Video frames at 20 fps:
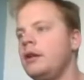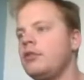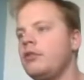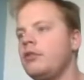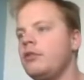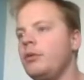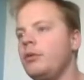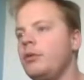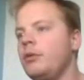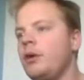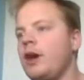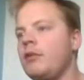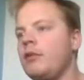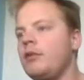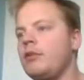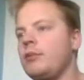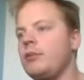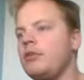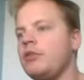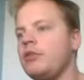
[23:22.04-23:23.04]
So if you want to have
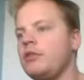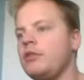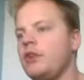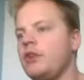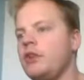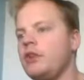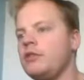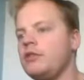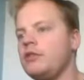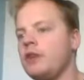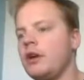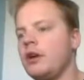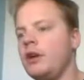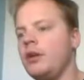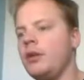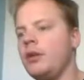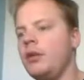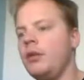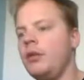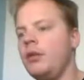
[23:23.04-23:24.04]
your presentation
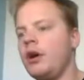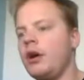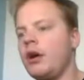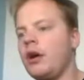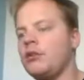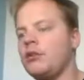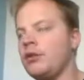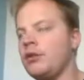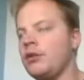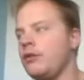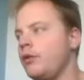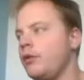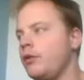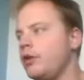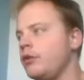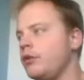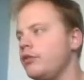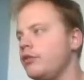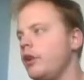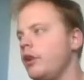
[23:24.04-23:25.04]
go larger for
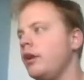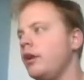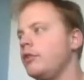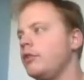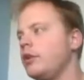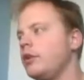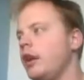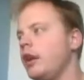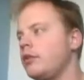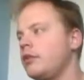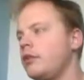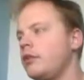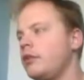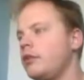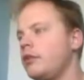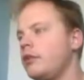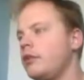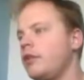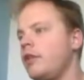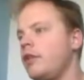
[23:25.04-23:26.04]
yourself, you can
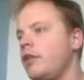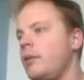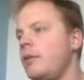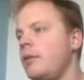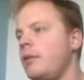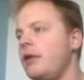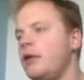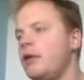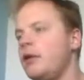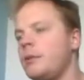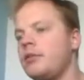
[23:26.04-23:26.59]
actually click that button.